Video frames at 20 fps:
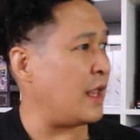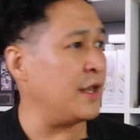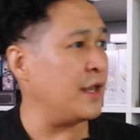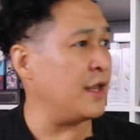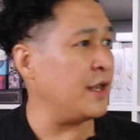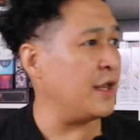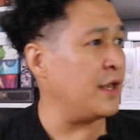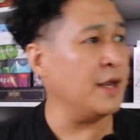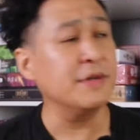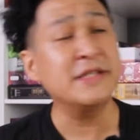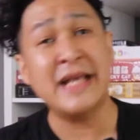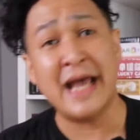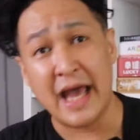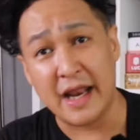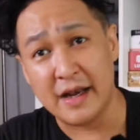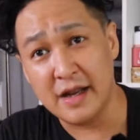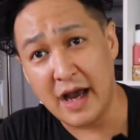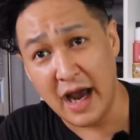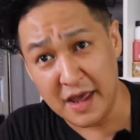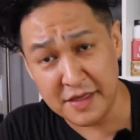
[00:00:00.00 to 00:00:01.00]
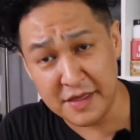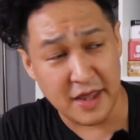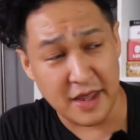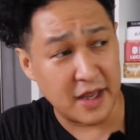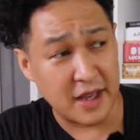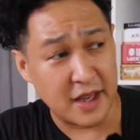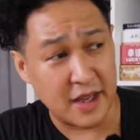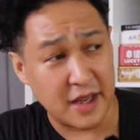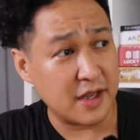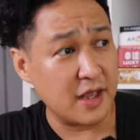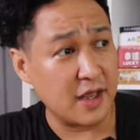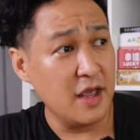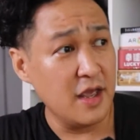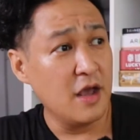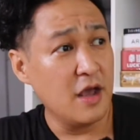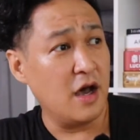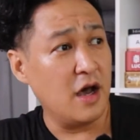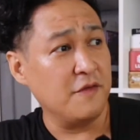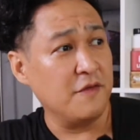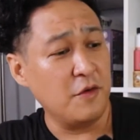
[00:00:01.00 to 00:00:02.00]
Number 10, I think,
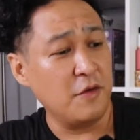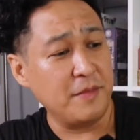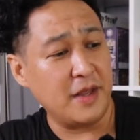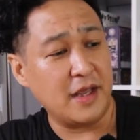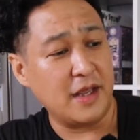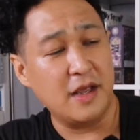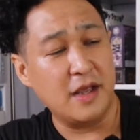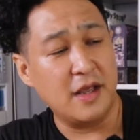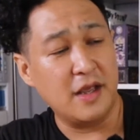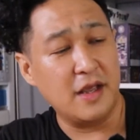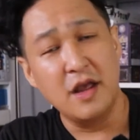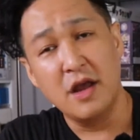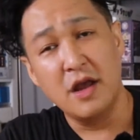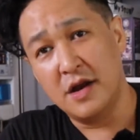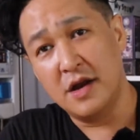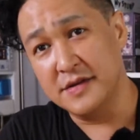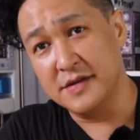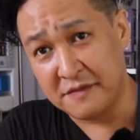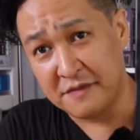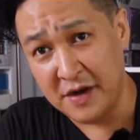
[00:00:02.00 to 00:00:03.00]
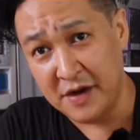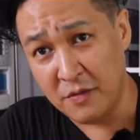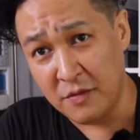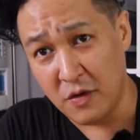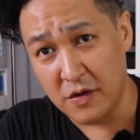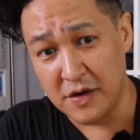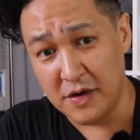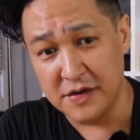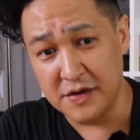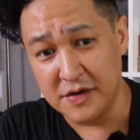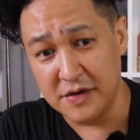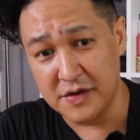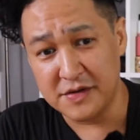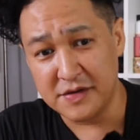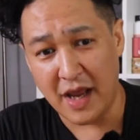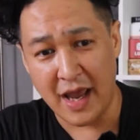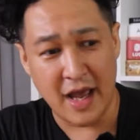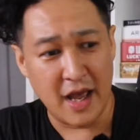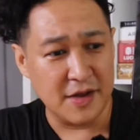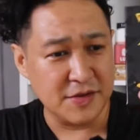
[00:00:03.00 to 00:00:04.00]
for me, is like Vita Moors and